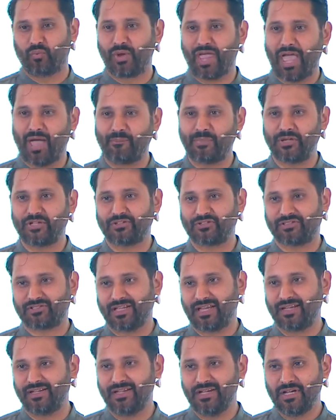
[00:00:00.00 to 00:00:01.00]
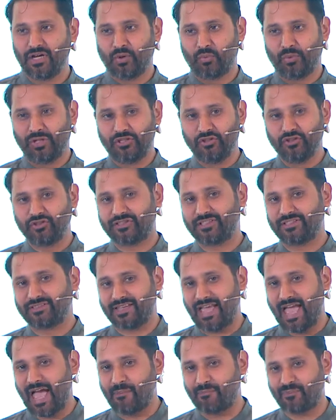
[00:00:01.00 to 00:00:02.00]
We're happy to say we'll use these
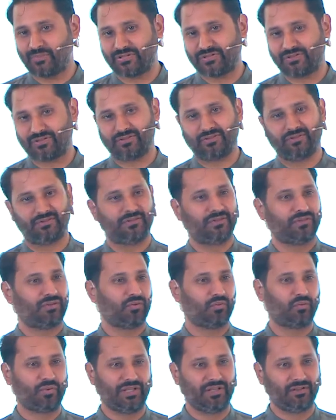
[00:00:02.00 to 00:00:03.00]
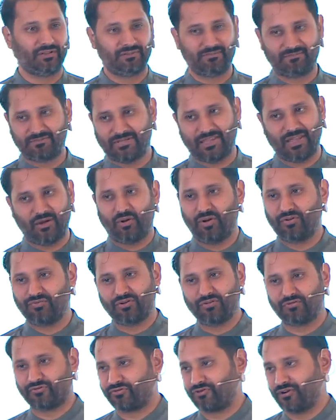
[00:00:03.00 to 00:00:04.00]
apps, they're all
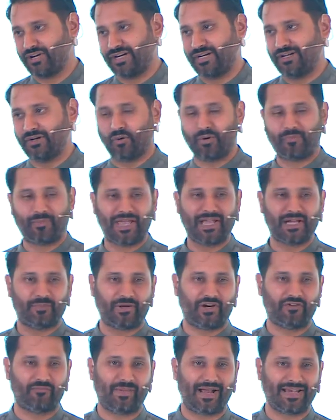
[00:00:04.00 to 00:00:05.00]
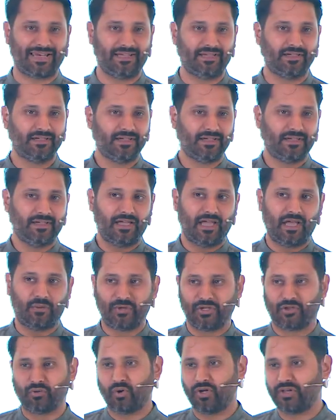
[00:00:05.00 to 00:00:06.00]
for free, or we're paying a bit of money, and
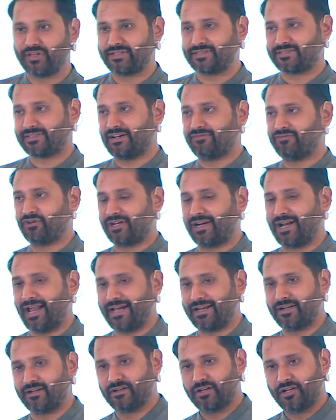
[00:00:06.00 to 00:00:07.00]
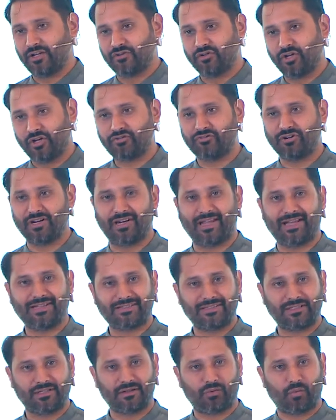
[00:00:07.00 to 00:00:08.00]
we do all this stuff online, not
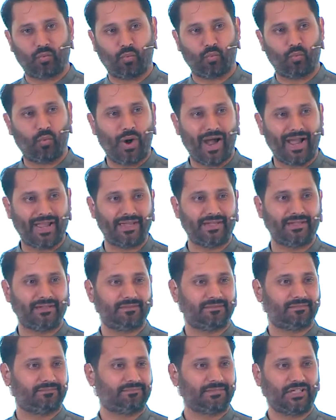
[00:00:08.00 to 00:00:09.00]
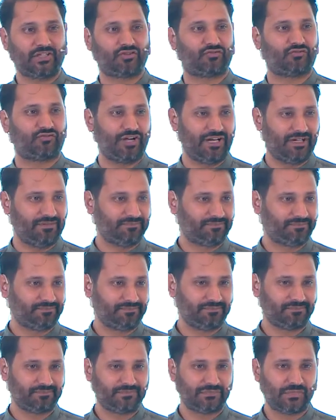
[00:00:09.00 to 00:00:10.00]
realizing why it's free
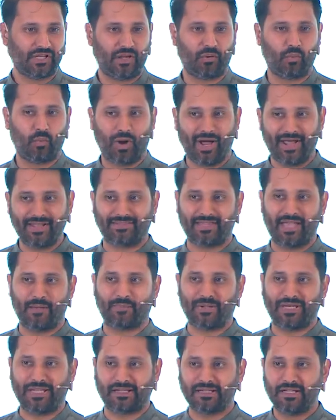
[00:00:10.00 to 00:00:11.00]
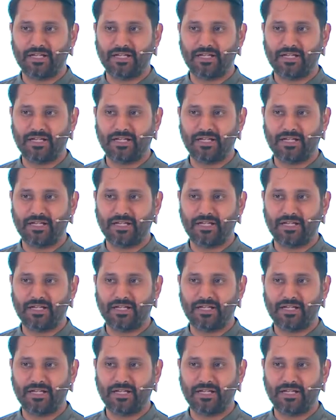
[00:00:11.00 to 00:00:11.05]
and why it's happening.